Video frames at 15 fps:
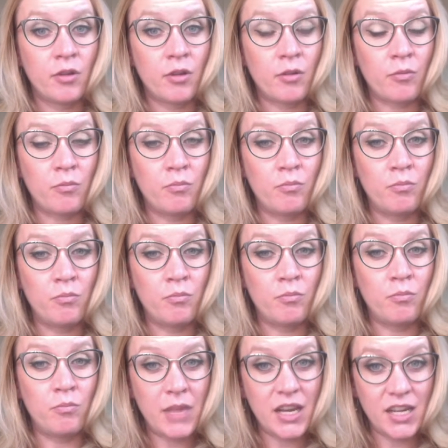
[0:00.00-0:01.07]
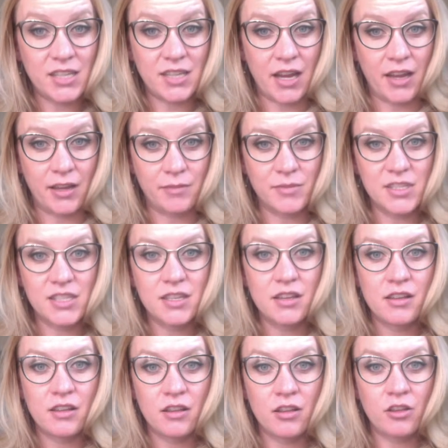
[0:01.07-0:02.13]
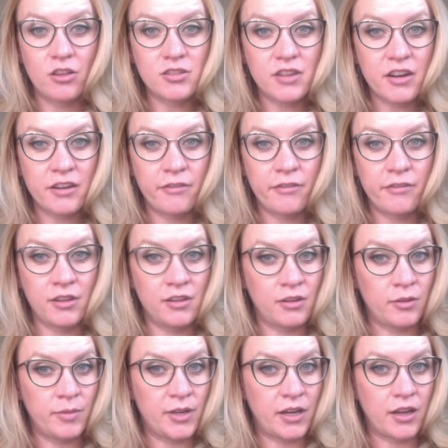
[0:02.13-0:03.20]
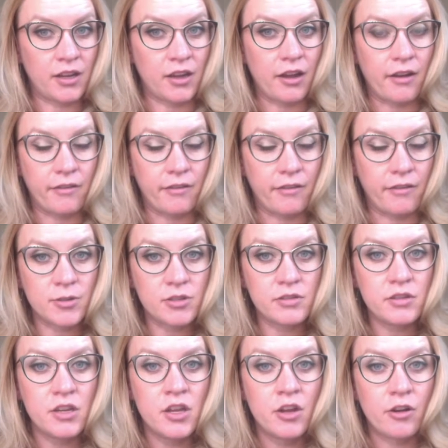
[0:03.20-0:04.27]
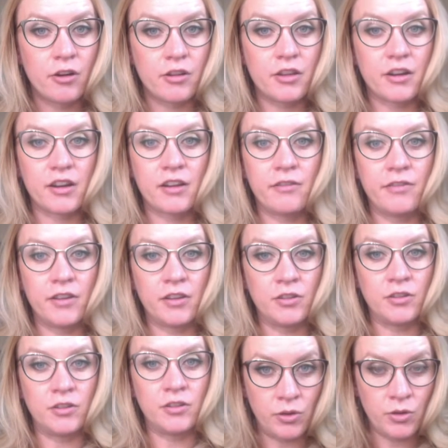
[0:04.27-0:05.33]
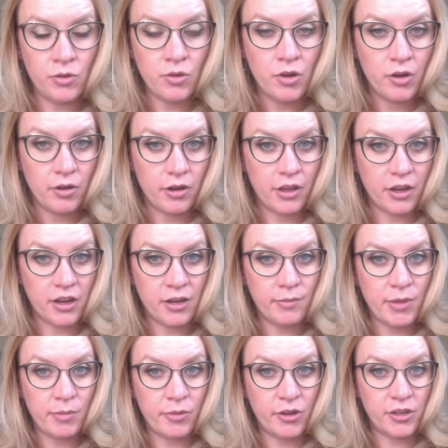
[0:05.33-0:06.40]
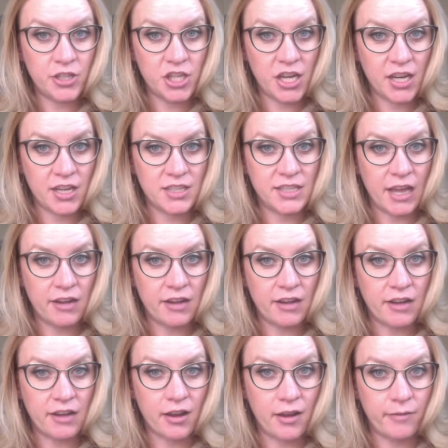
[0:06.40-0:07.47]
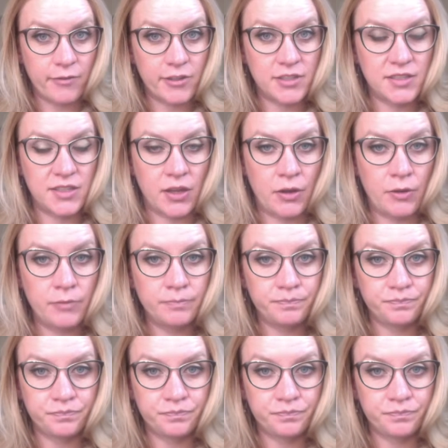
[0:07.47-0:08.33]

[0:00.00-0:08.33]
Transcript: many times those are going to feel a little bit uncomfortable, or they're going to feel new, or they're going to be pushing us out of our comfort zone.